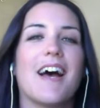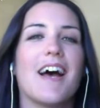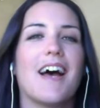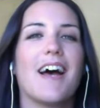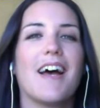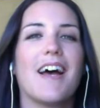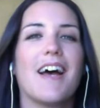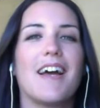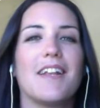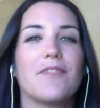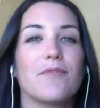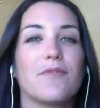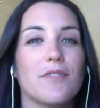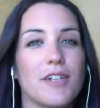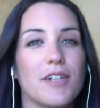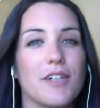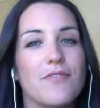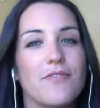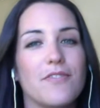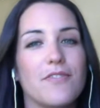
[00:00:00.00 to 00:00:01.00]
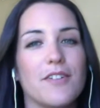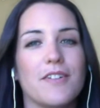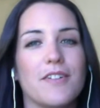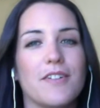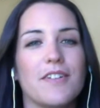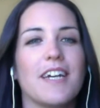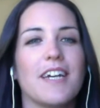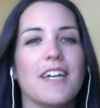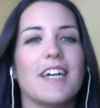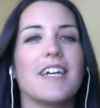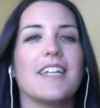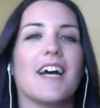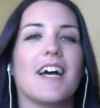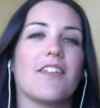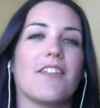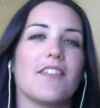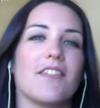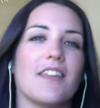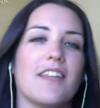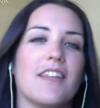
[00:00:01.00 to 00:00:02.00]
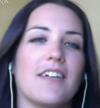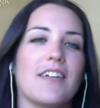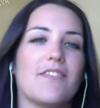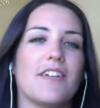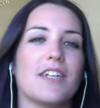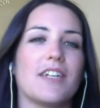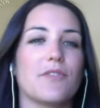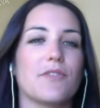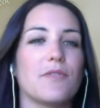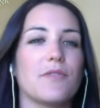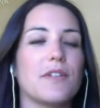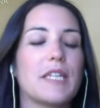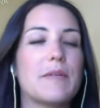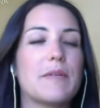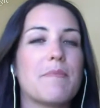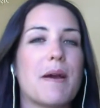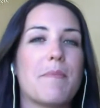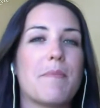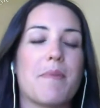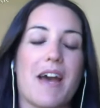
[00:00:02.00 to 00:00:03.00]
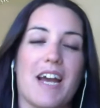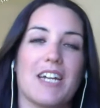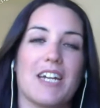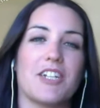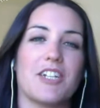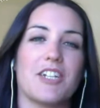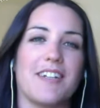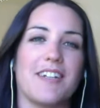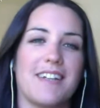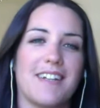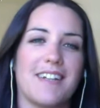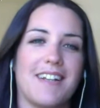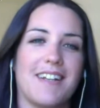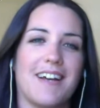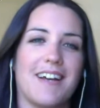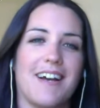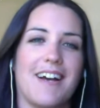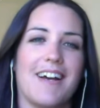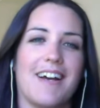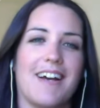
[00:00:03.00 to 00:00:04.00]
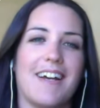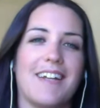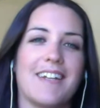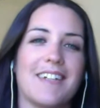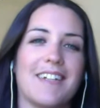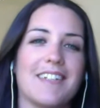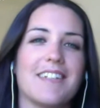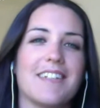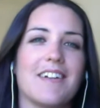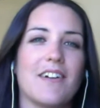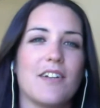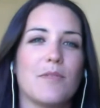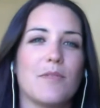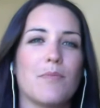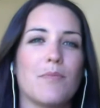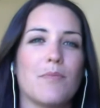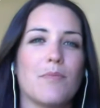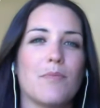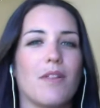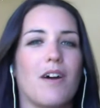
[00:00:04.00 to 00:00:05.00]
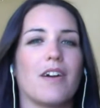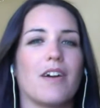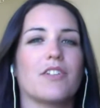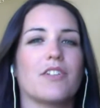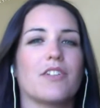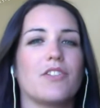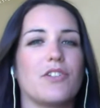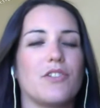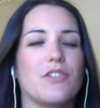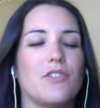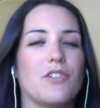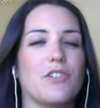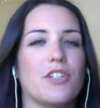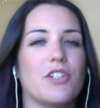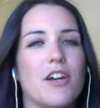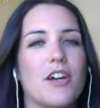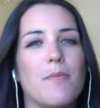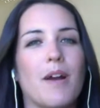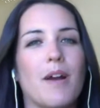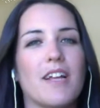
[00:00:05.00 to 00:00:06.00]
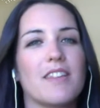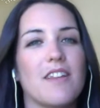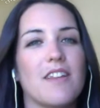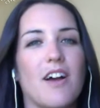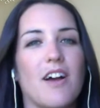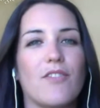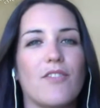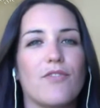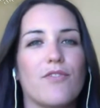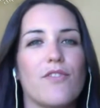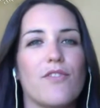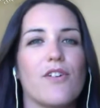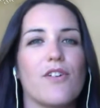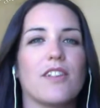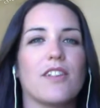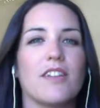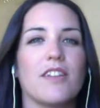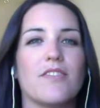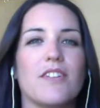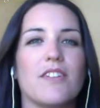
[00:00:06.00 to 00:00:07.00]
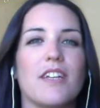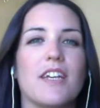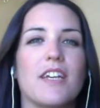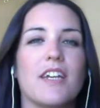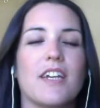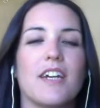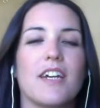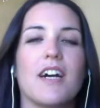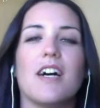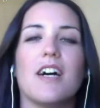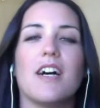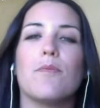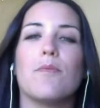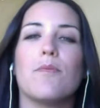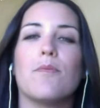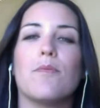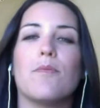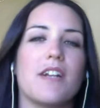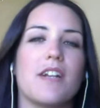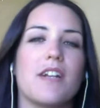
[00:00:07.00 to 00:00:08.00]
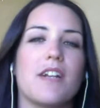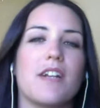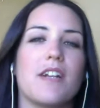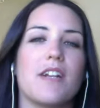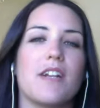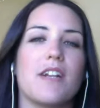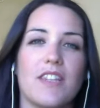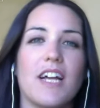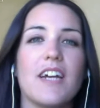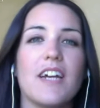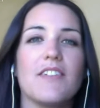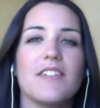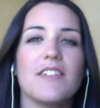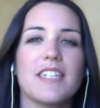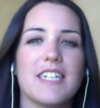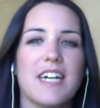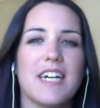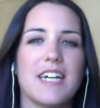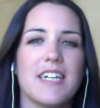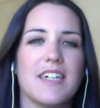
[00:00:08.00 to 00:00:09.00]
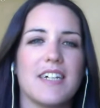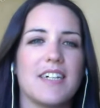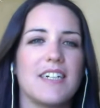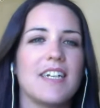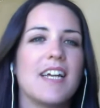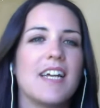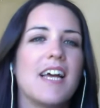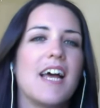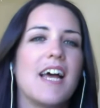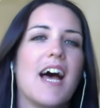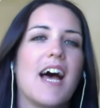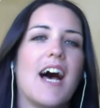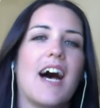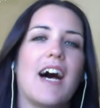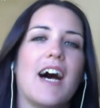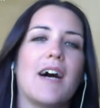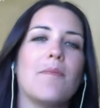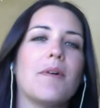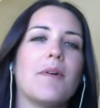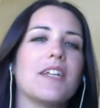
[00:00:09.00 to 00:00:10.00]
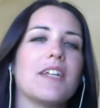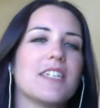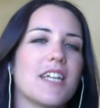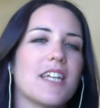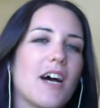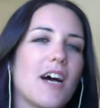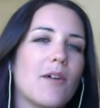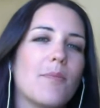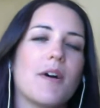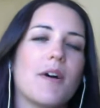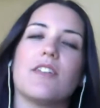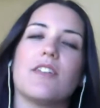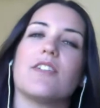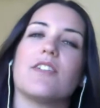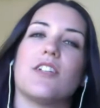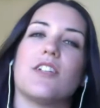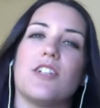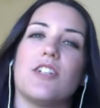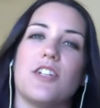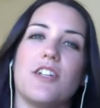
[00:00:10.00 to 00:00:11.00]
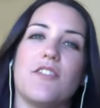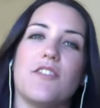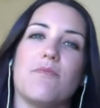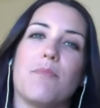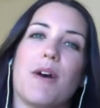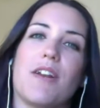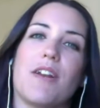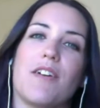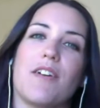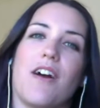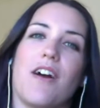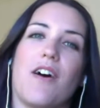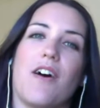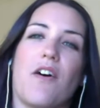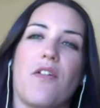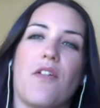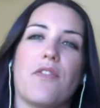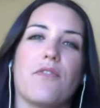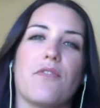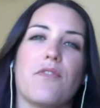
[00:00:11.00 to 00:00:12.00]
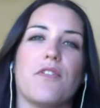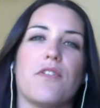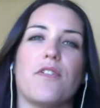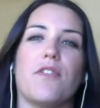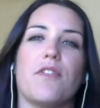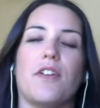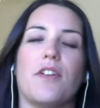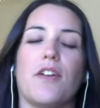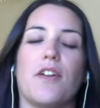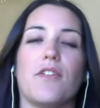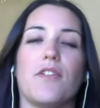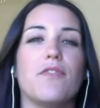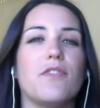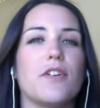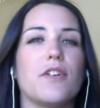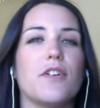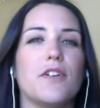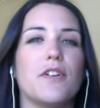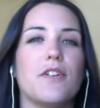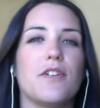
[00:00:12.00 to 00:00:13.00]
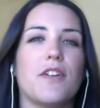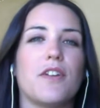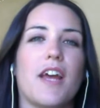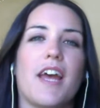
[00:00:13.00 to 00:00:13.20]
And real food and healthy living is really my passion. And I started my blog to share my love for living a more natural lifestyle, and to help others achieve better health through, food